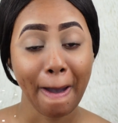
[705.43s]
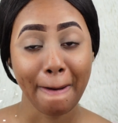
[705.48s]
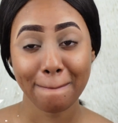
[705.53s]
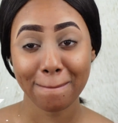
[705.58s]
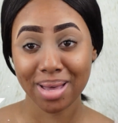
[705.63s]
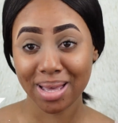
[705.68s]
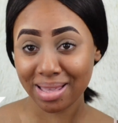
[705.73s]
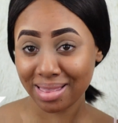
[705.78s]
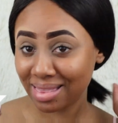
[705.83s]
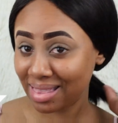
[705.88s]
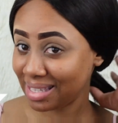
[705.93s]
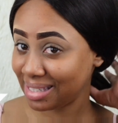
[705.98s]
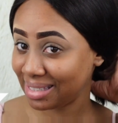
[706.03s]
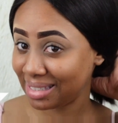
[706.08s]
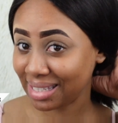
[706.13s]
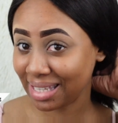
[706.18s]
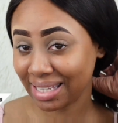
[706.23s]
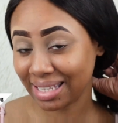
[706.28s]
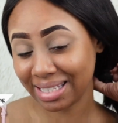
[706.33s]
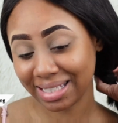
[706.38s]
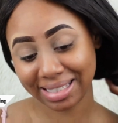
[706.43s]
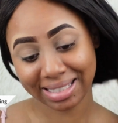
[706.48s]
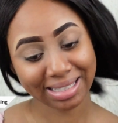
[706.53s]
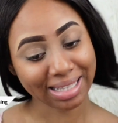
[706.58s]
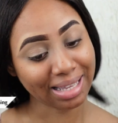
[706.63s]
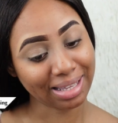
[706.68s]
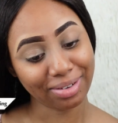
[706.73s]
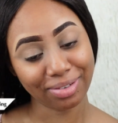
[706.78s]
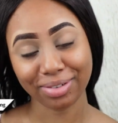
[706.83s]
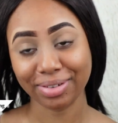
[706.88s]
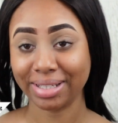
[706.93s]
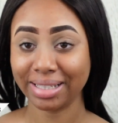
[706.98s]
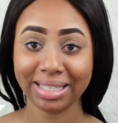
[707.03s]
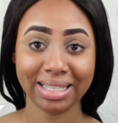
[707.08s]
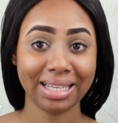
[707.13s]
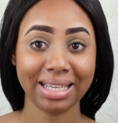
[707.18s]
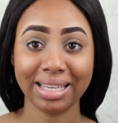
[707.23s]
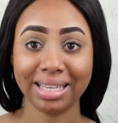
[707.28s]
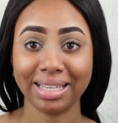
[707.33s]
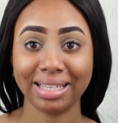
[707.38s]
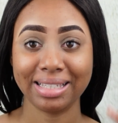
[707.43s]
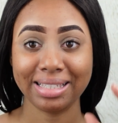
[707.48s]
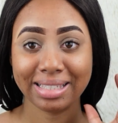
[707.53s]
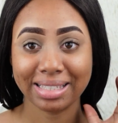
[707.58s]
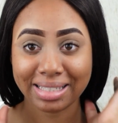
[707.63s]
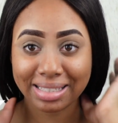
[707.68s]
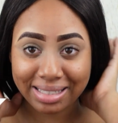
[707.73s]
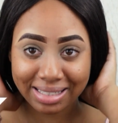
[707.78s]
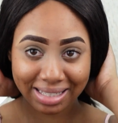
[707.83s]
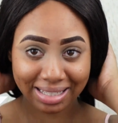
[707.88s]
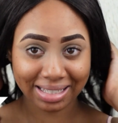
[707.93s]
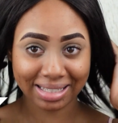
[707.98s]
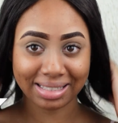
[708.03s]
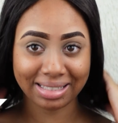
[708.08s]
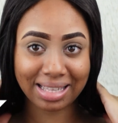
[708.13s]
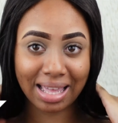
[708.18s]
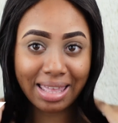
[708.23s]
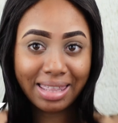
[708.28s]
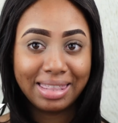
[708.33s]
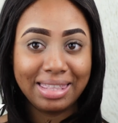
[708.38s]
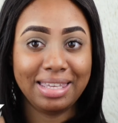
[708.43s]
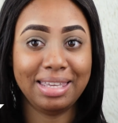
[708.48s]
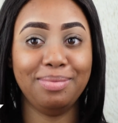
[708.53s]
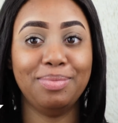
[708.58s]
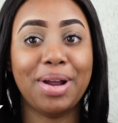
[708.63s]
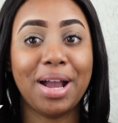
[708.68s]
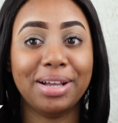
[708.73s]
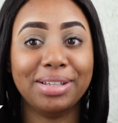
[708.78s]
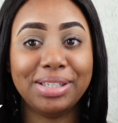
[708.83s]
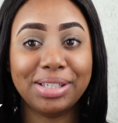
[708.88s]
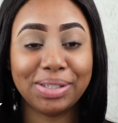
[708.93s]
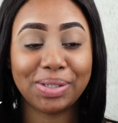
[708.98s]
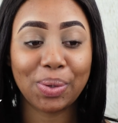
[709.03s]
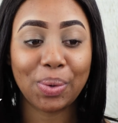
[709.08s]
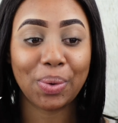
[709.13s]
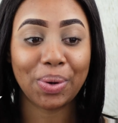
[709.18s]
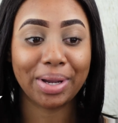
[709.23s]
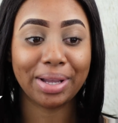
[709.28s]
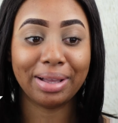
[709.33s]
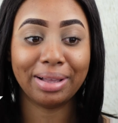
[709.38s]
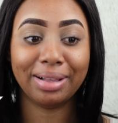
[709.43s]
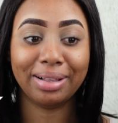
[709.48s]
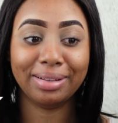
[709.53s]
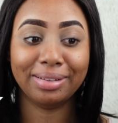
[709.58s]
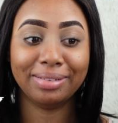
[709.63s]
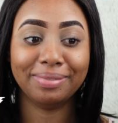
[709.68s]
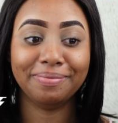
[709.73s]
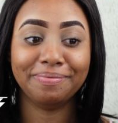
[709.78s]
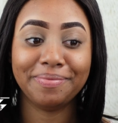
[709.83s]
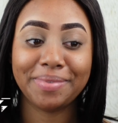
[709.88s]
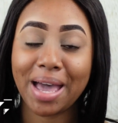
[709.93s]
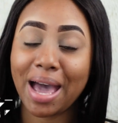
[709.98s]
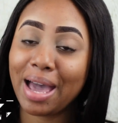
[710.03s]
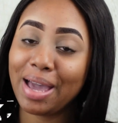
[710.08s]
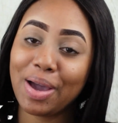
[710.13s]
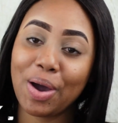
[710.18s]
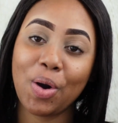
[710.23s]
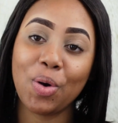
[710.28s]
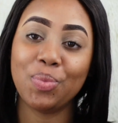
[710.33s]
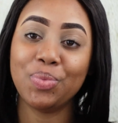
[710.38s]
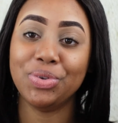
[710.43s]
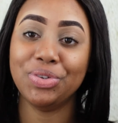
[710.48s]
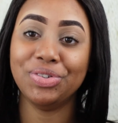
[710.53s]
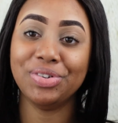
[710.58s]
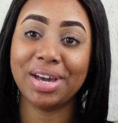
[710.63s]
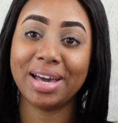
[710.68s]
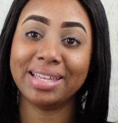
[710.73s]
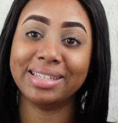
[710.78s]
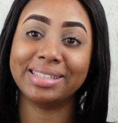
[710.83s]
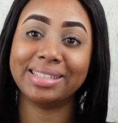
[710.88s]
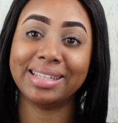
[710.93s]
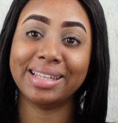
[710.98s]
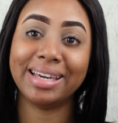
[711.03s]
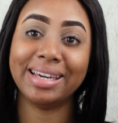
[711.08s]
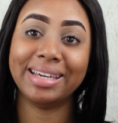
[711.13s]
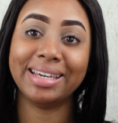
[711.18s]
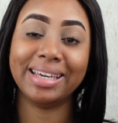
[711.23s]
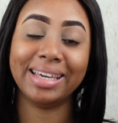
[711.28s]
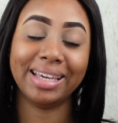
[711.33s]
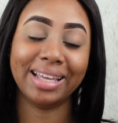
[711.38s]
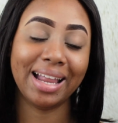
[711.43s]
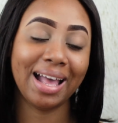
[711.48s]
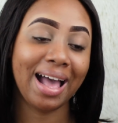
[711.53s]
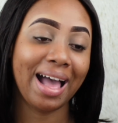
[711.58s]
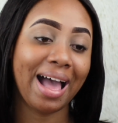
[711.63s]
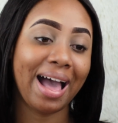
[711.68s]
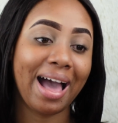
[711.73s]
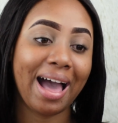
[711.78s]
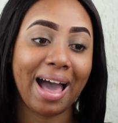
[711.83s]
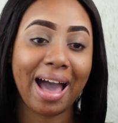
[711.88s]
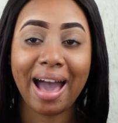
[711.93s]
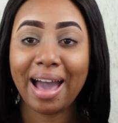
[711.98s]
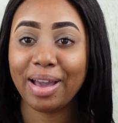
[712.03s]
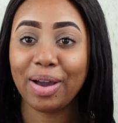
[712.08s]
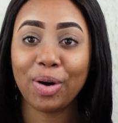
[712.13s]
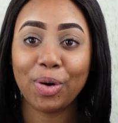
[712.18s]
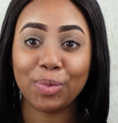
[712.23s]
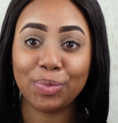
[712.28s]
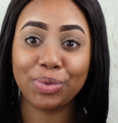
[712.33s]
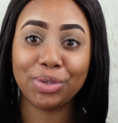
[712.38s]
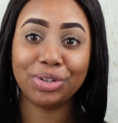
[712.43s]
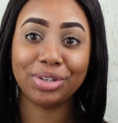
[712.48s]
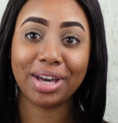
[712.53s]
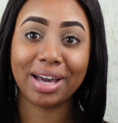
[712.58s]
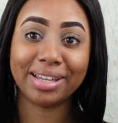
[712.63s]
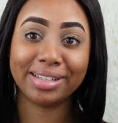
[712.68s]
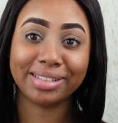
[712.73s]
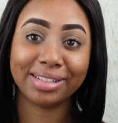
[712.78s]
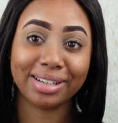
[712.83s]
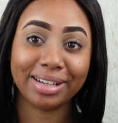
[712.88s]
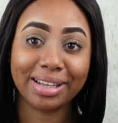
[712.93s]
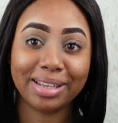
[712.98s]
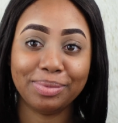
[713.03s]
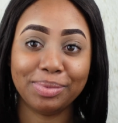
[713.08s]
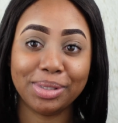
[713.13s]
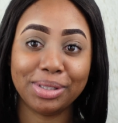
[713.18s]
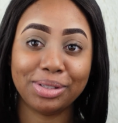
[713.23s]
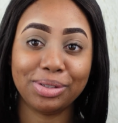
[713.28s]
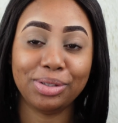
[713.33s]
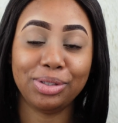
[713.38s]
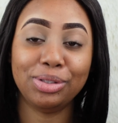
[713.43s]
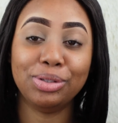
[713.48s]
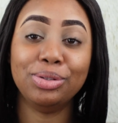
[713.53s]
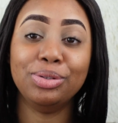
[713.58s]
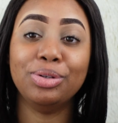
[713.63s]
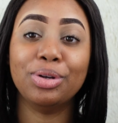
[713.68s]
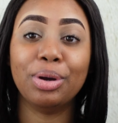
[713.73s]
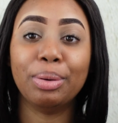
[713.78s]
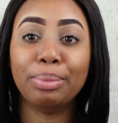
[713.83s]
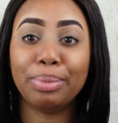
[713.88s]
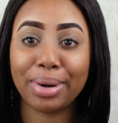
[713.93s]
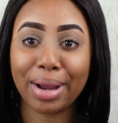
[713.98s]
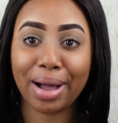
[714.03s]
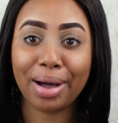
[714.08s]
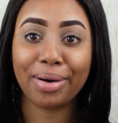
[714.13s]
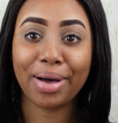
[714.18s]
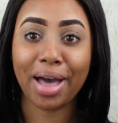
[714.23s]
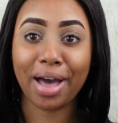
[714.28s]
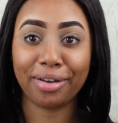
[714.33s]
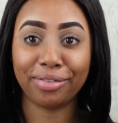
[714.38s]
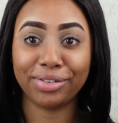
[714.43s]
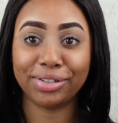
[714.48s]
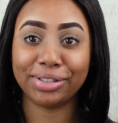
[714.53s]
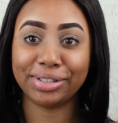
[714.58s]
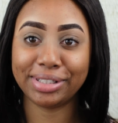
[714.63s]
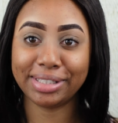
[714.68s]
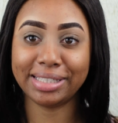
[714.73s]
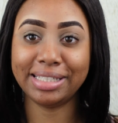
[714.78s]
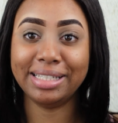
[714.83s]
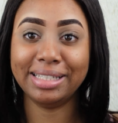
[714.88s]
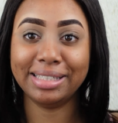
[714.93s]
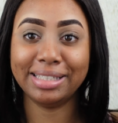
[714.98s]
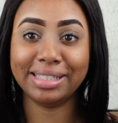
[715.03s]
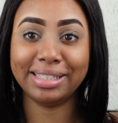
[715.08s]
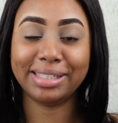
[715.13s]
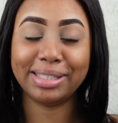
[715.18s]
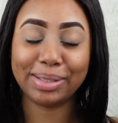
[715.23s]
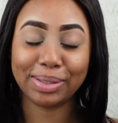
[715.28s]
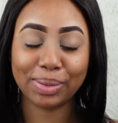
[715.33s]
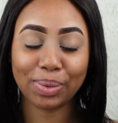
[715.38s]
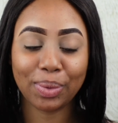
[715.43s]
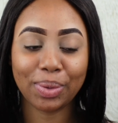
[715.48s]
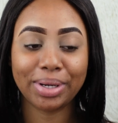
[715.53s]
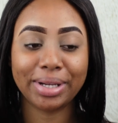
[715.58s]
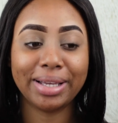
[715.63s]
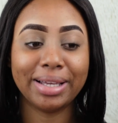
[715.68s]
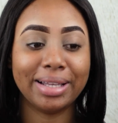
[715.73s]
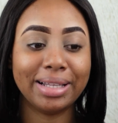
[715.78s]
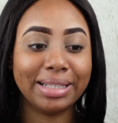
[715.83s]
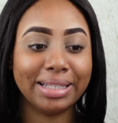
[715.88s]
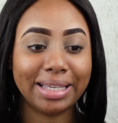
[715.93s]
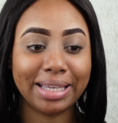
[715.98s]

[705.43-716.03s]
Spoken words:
But this is really it. This is the brow tutorial. I hope you guys like it. I hope you guys are able to do your brow after seeing this tutorial.